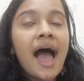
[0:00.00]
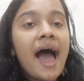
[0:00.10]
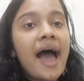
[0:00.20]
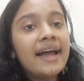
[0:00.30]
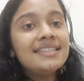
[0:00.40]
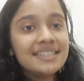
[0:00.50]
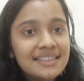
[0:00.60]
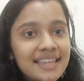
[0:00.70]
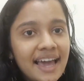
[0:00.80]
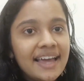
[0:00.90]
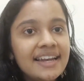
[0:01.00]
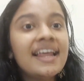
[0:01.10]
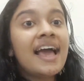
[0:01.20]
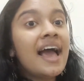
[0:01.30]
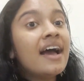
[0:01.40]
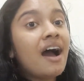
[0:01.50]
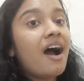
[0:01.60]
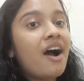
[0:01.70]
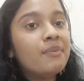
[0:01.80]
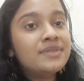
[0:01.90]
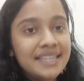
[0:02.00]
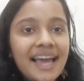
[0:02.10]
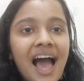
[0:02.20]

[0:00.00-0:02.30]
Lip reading: Until then, stay